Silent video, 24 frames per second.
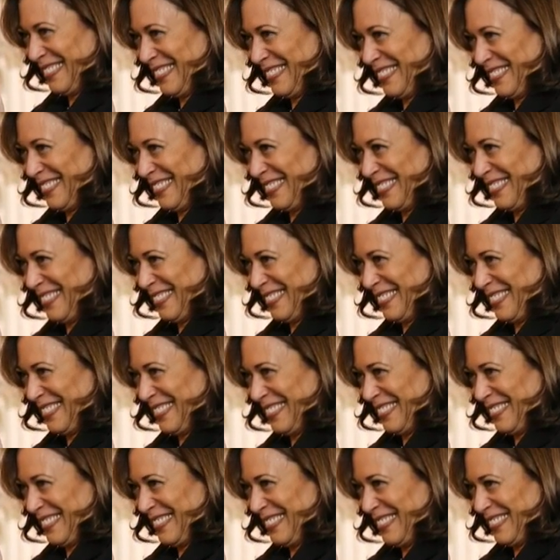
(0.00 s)

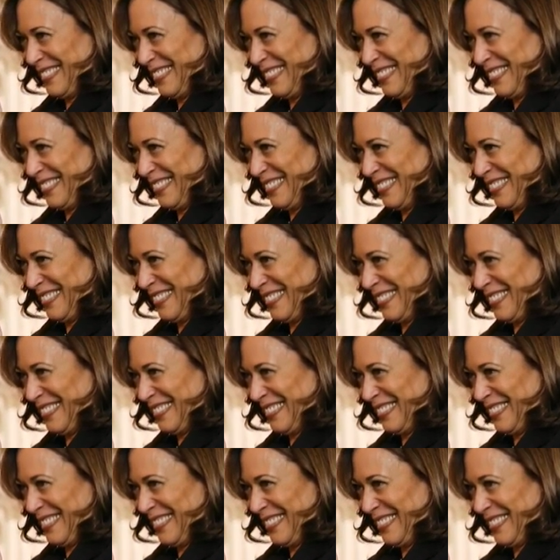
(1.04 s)

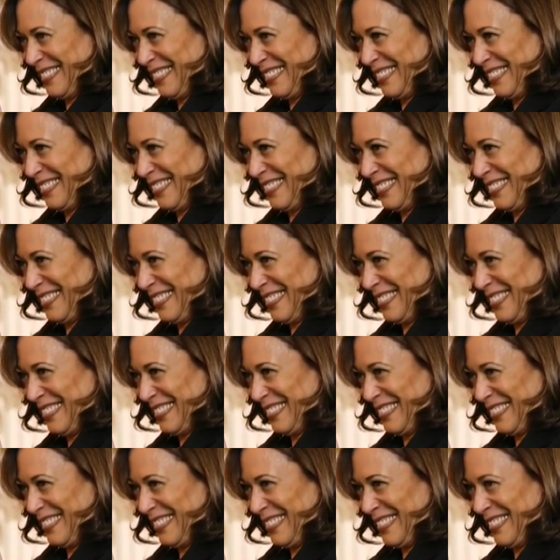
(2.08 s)

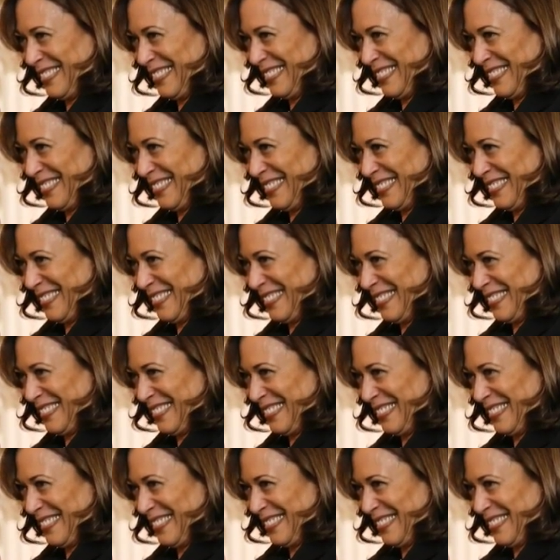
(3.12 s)

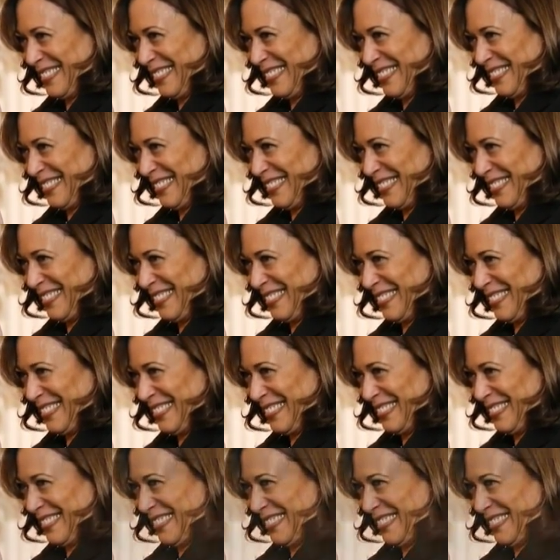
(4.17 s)
(not speaking)